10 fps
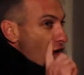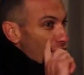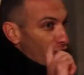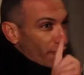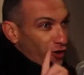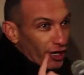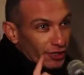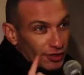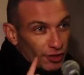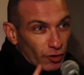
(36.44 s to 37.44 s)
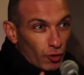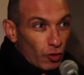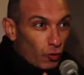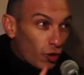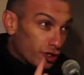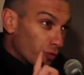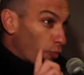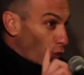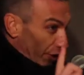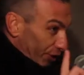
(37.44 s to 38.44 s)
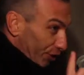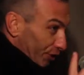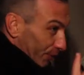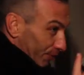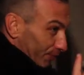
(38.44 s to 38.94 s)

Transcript: The first was borscht.